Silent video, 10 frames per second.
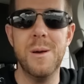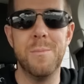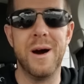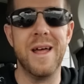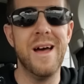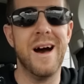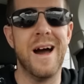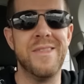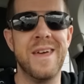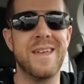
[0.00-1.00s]
But I
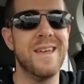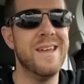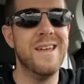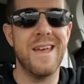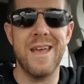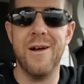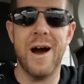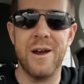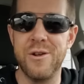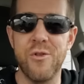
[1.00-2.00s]
think, you know,
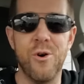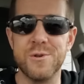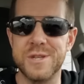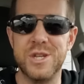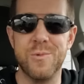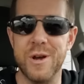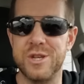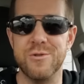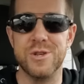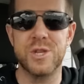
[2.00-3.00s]
I don't know the whole
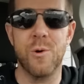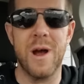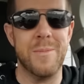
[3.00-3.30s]
situation, your story.